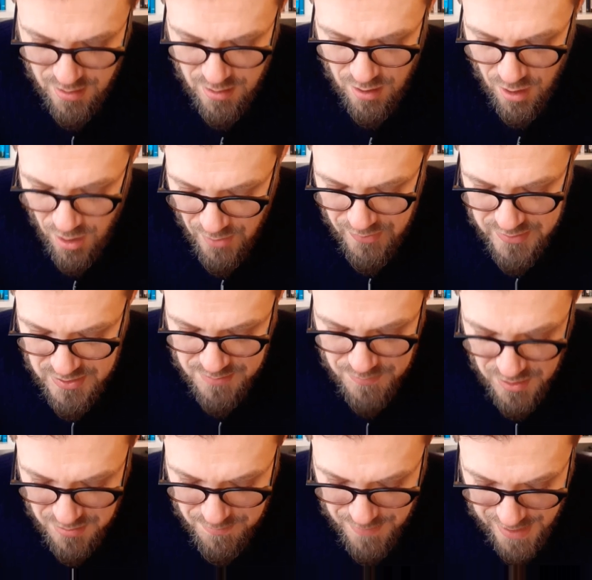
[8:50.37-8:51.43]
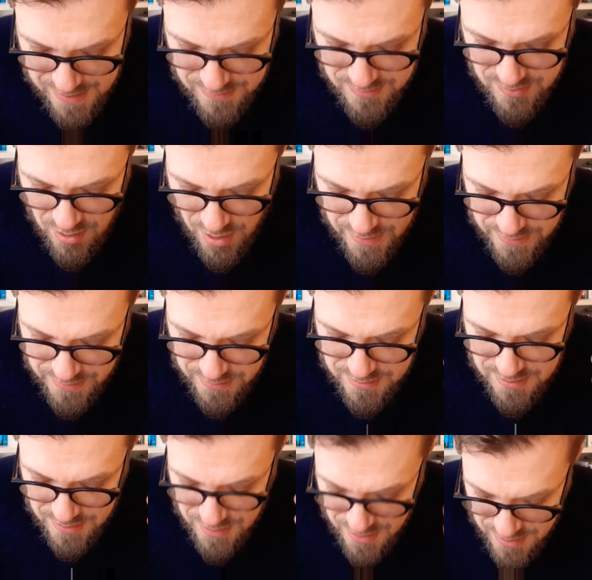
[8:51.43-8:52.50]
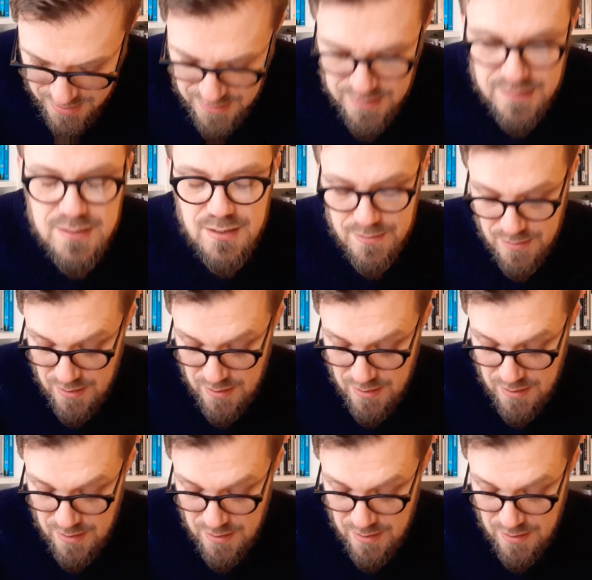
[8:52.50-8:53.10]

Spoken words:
Are there some commands that I need to heed?